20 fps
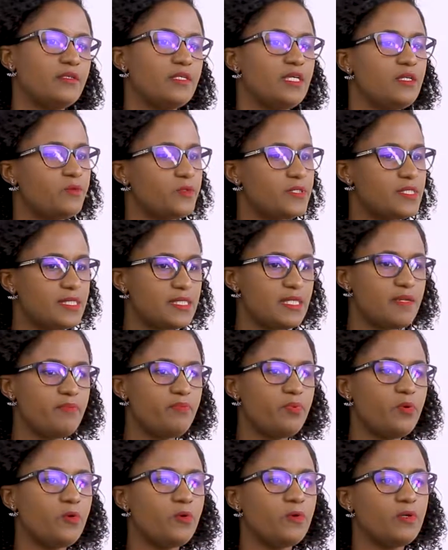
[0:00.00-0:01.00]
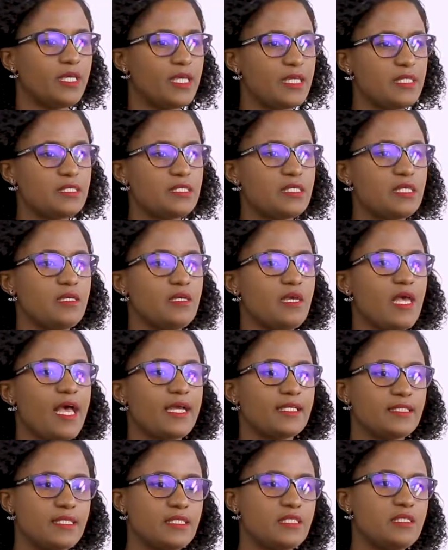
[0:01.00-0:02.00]
It was simple, easy,
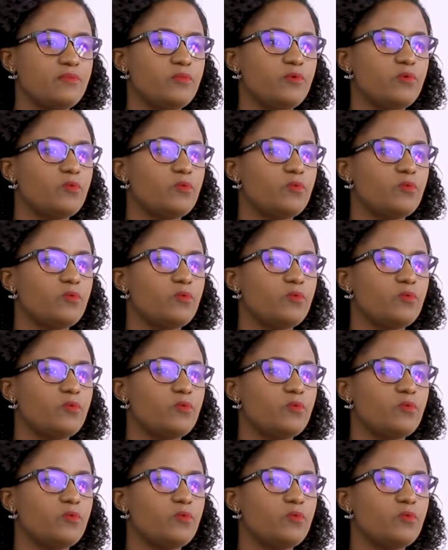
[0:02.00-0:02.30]
accessible